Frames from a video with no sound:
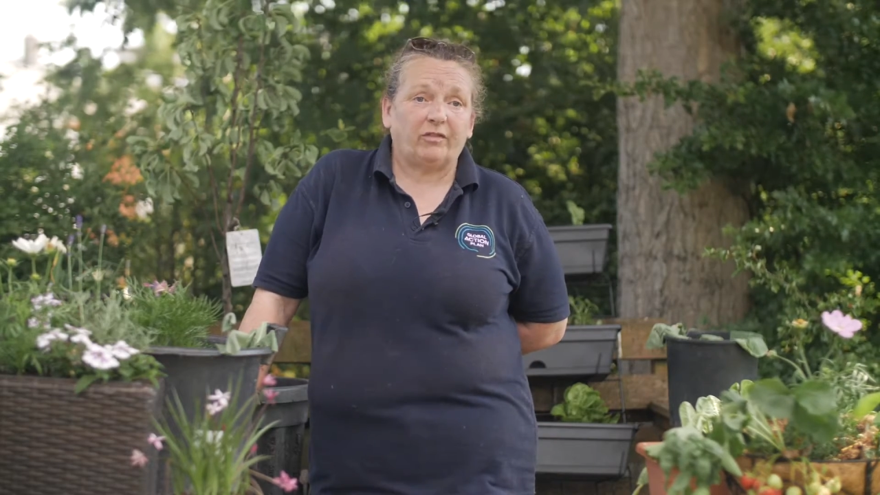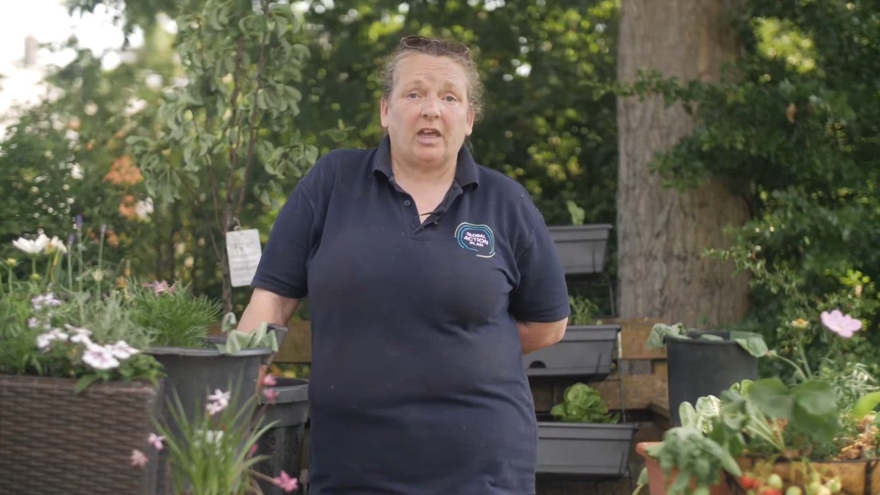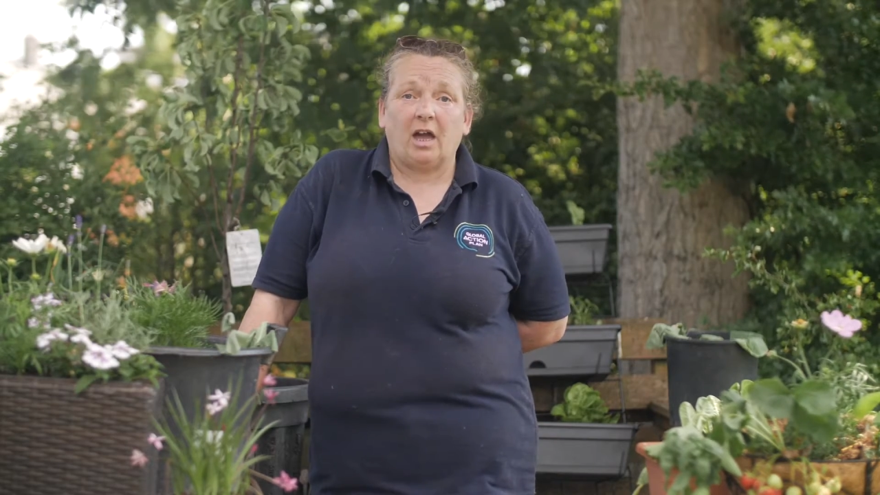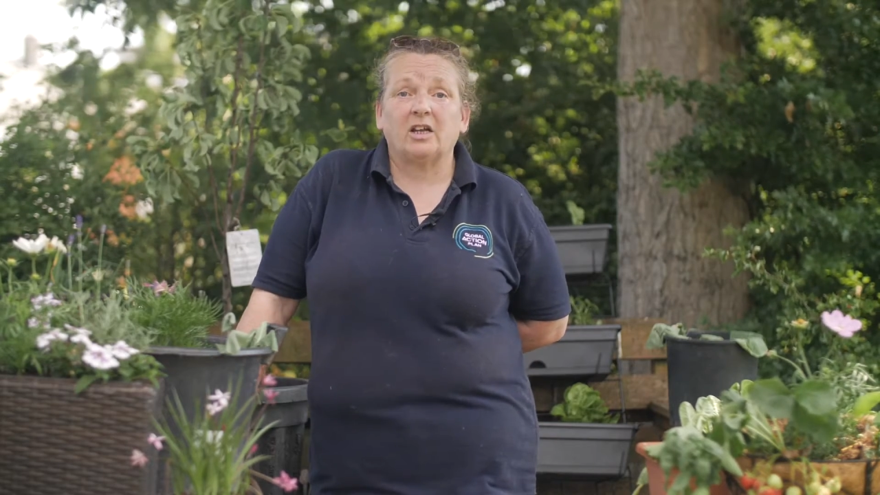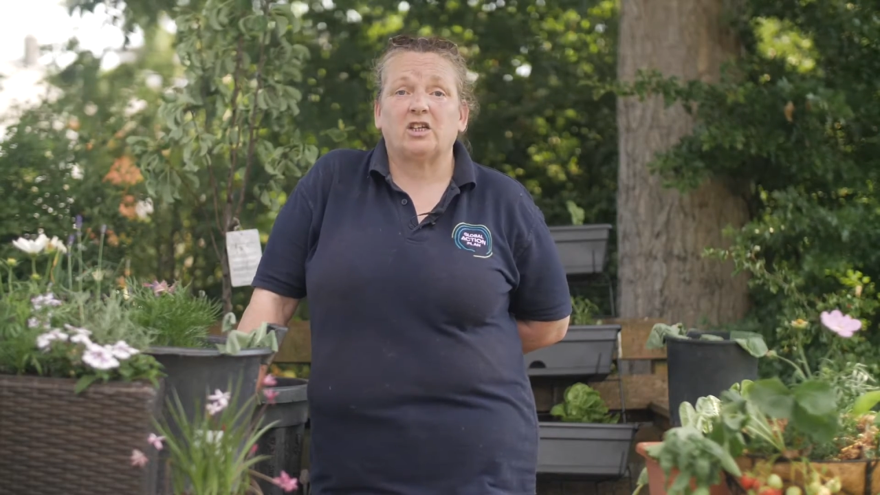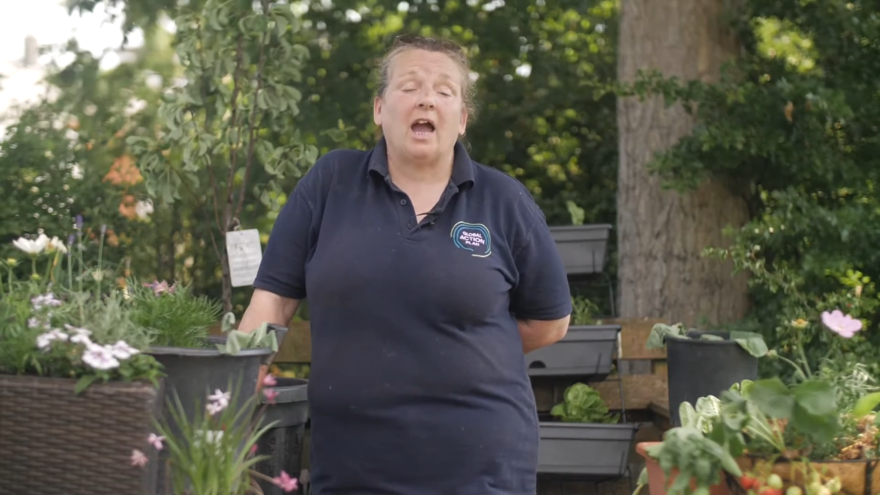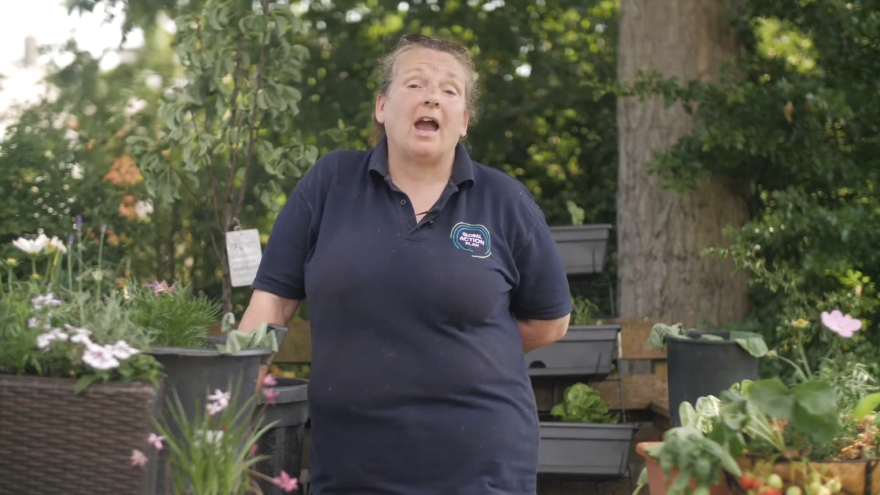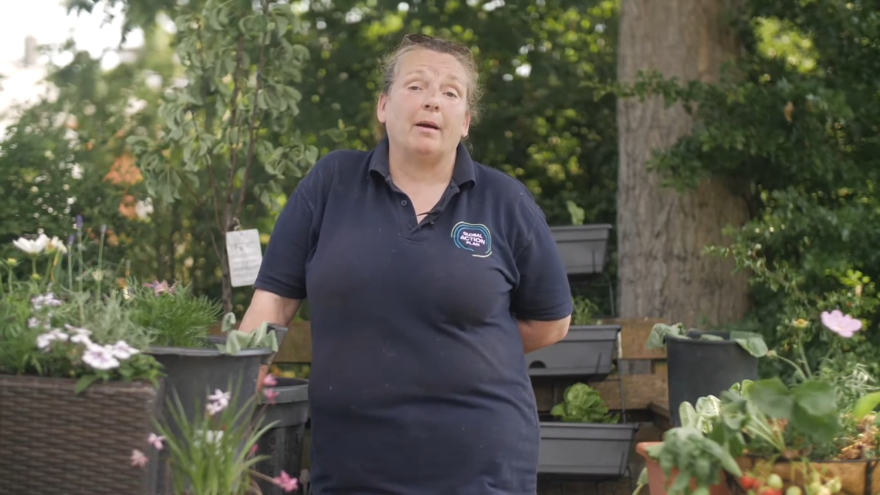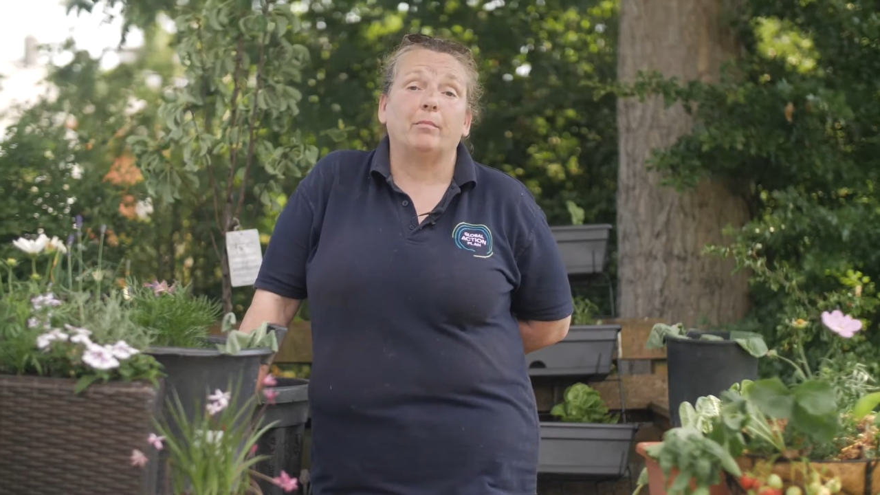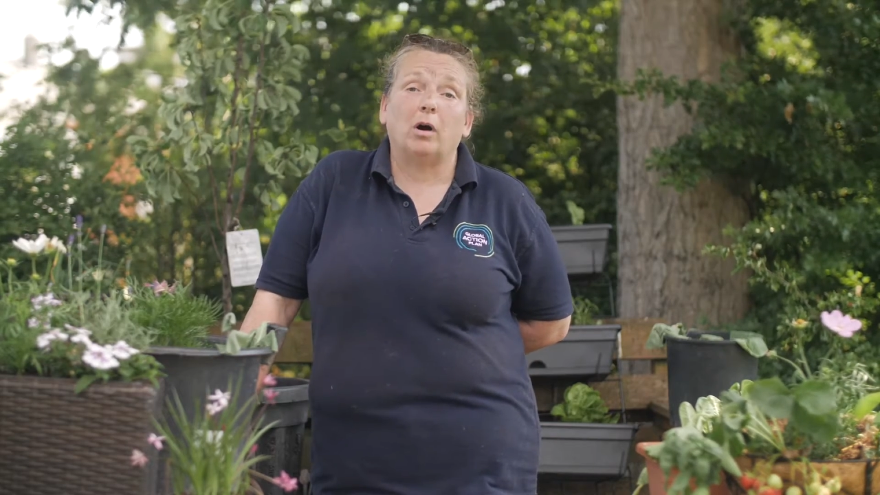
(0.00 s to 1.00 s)
they actually
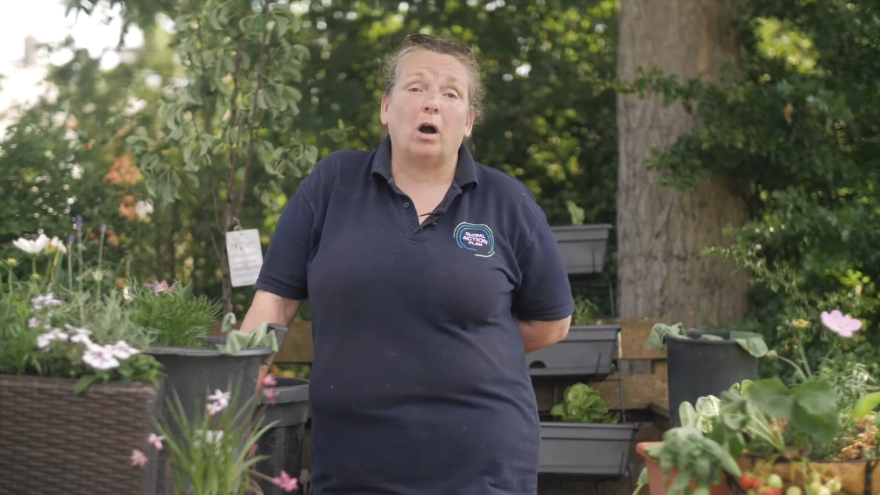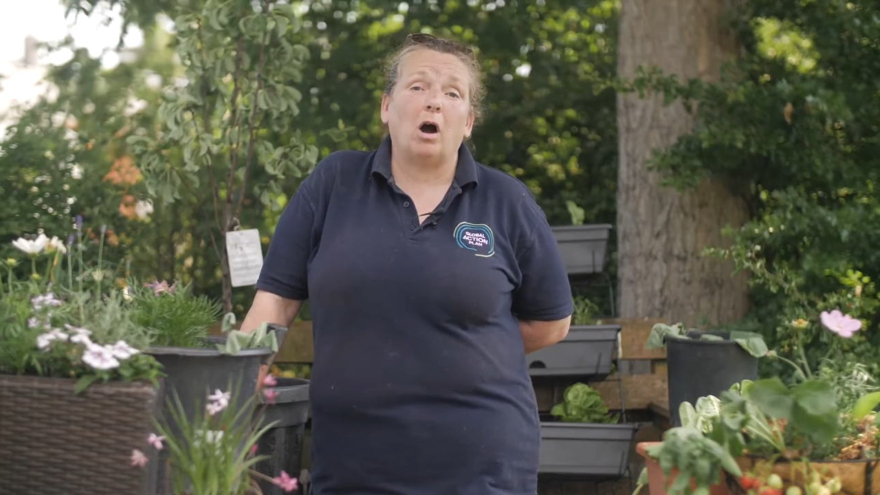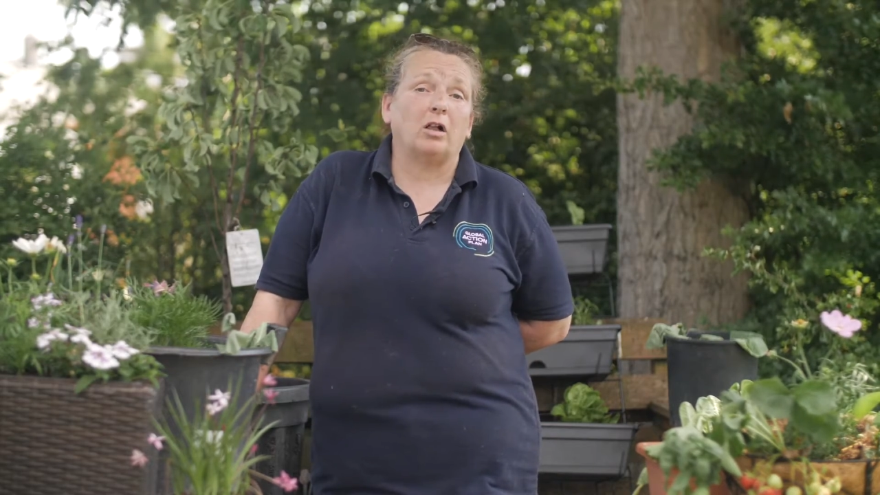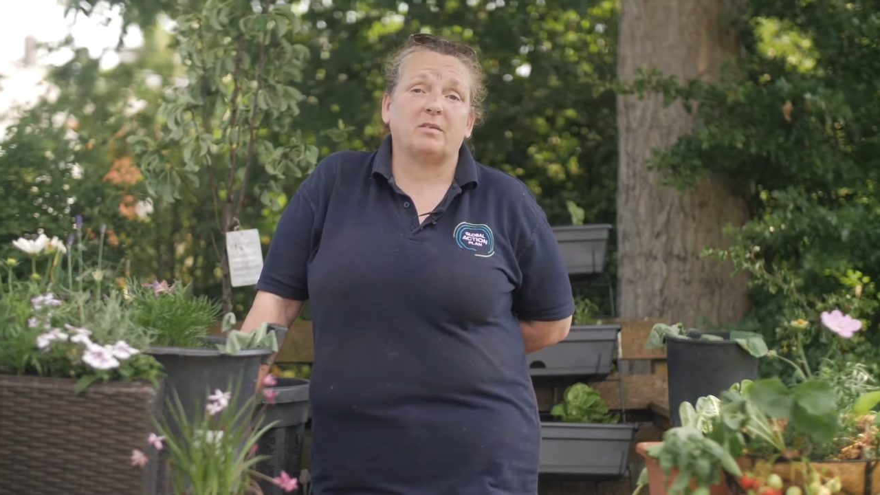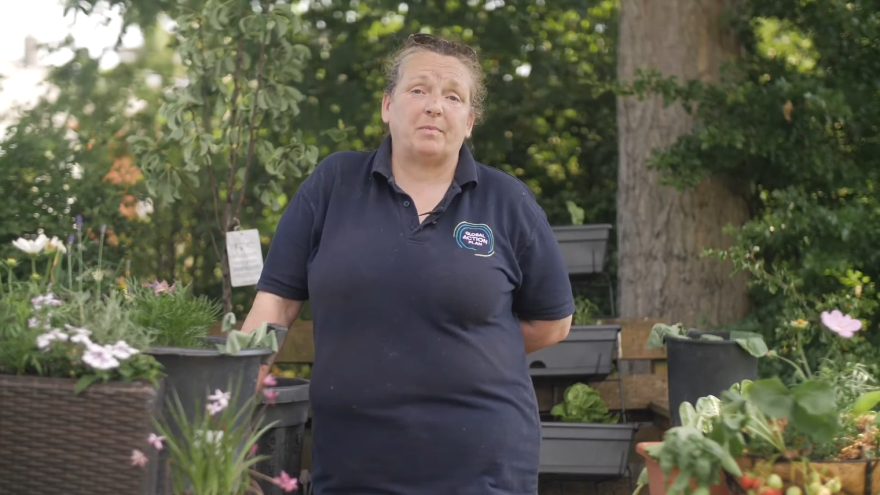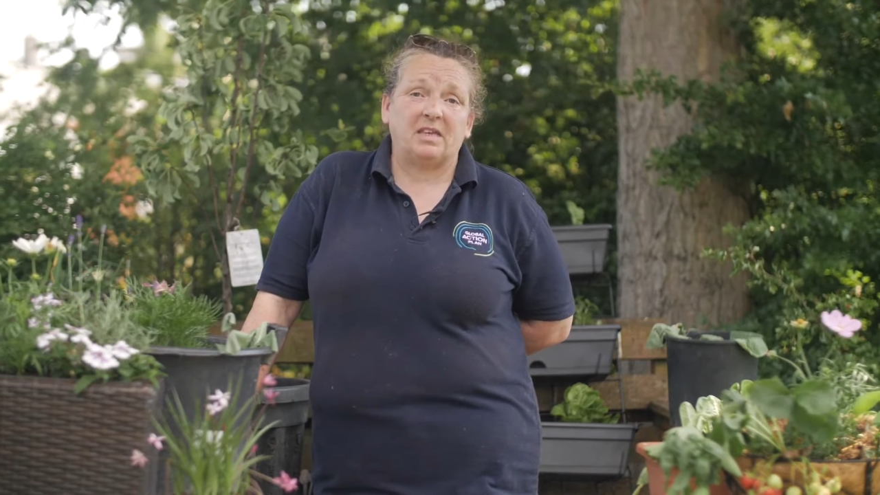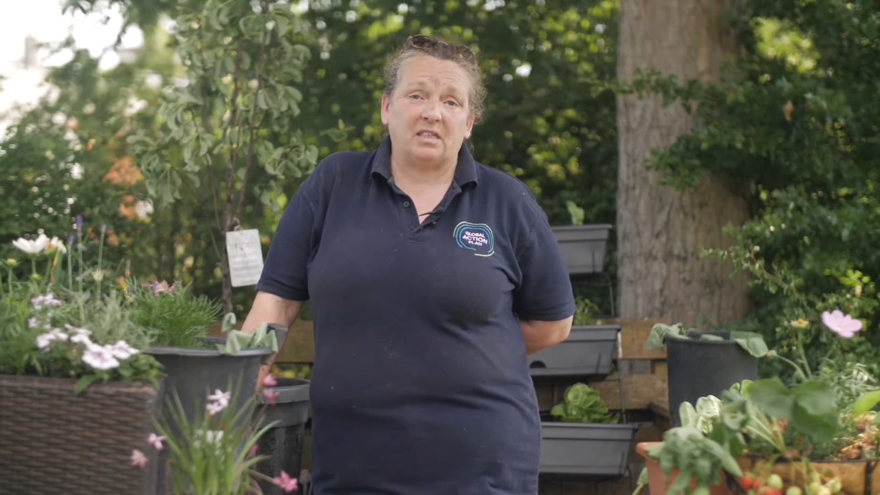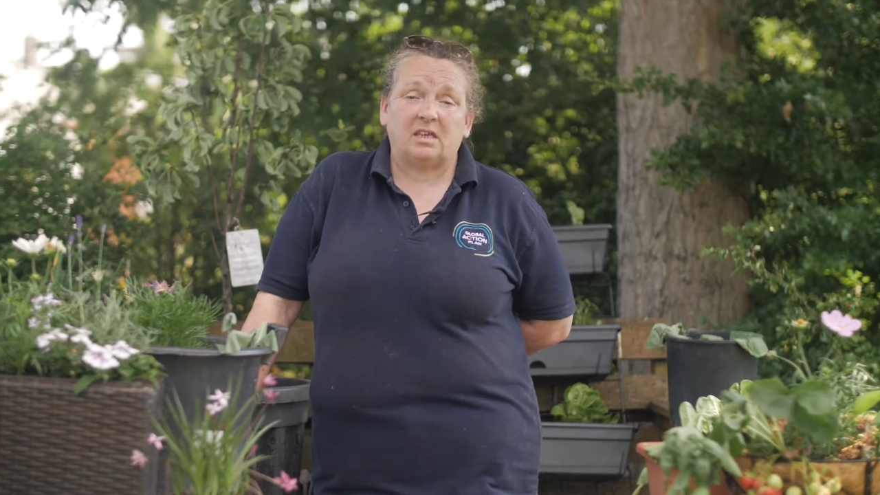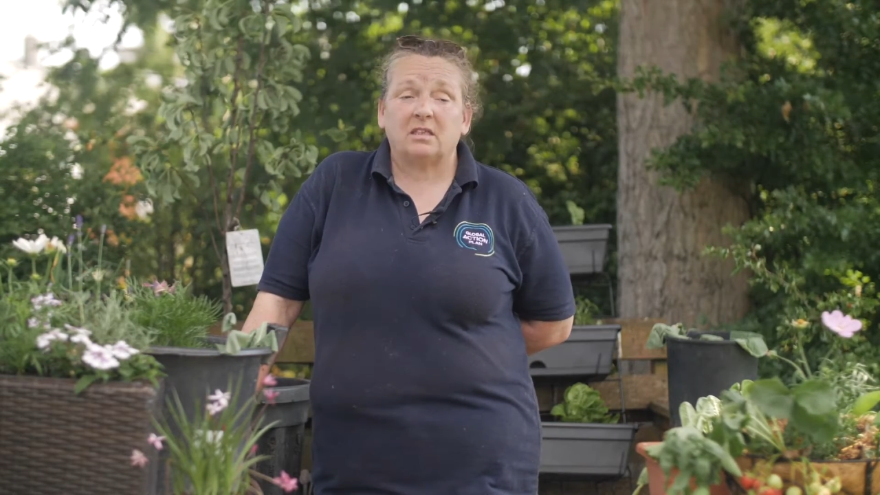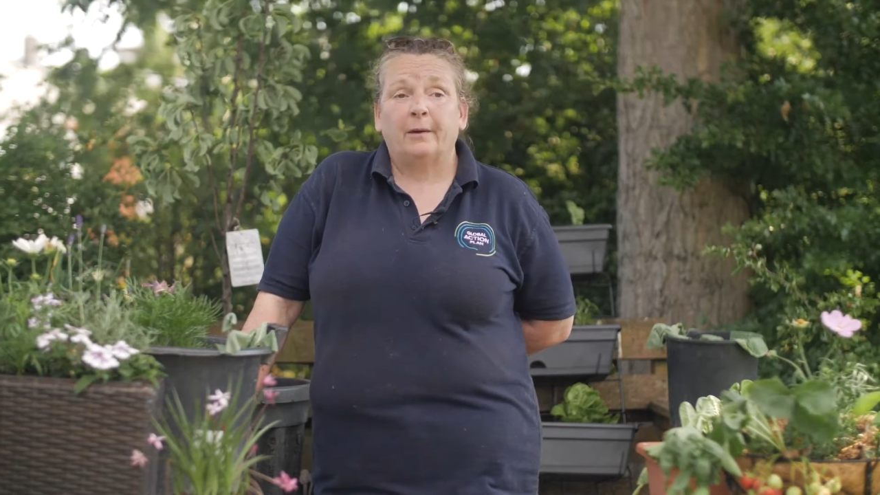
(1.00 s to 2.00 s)
harm all
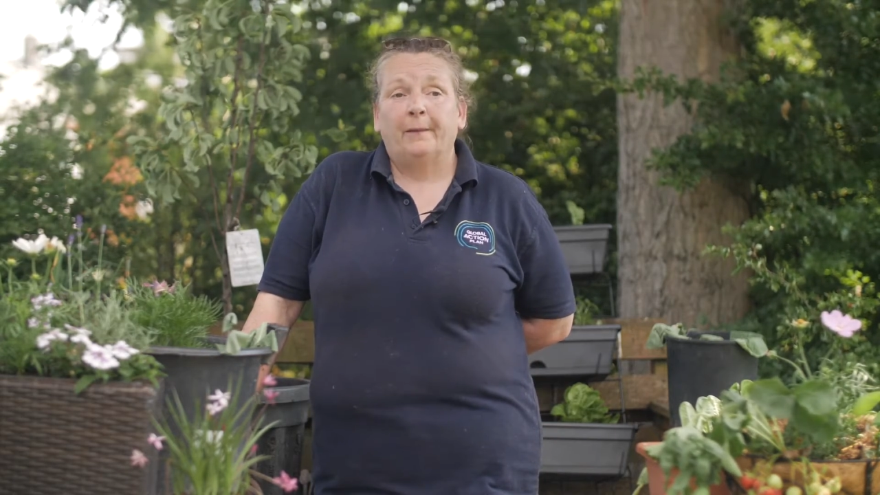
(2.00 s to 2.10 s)
species.